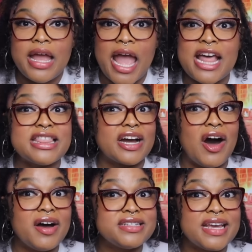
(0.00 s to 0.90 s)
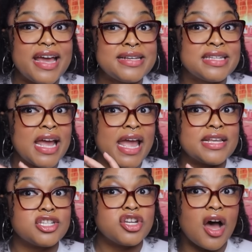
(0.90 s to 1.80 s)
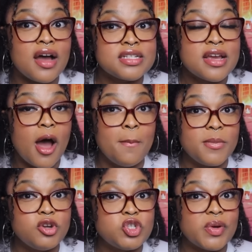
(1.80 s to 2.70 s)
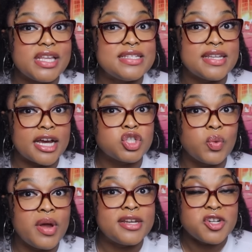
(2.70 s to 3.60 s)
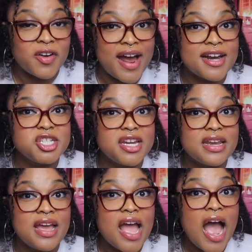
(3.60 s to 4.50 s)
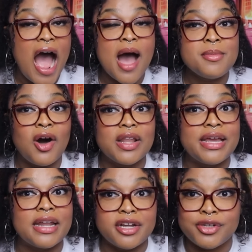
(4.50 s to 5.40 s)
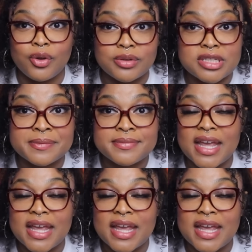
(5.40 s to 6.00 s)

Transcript: and the context is not a mutually sexual interaction, I'm calling an adult.